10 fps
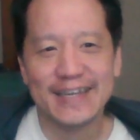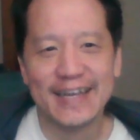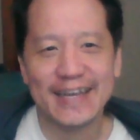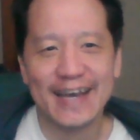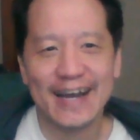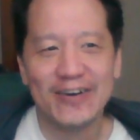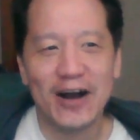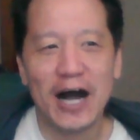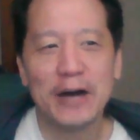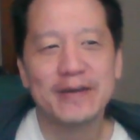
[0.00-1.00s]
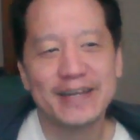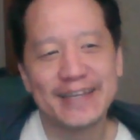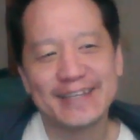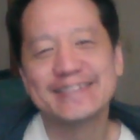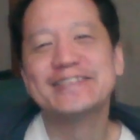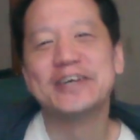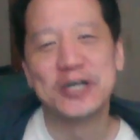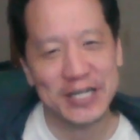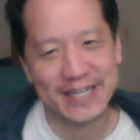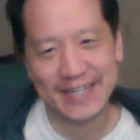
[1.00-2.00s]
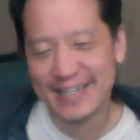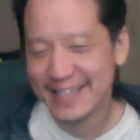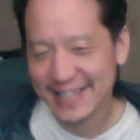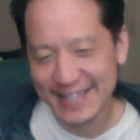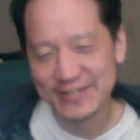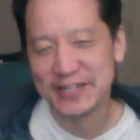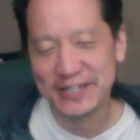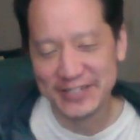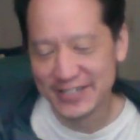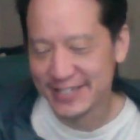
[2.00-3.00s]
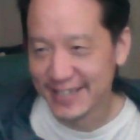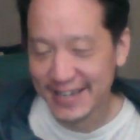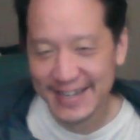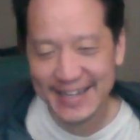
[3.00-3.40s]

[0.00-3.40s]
And now I'm gonna get started. That's what I usually say.